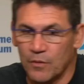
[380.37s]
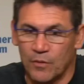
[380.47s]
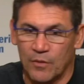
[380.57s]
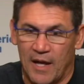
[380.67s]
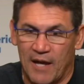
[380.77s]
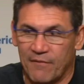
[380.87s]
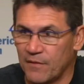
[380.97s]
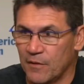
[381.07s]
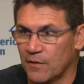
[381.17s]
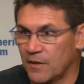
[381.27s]
or have
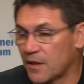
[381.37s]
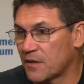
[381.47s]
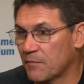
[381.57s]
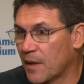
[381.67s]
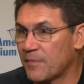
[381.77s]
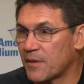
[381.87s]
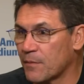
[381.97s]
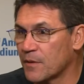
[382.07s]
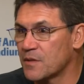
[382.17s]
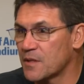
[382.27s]
you know nicks and bumps and
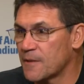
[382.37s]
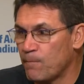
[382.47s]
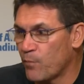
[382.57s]
bruises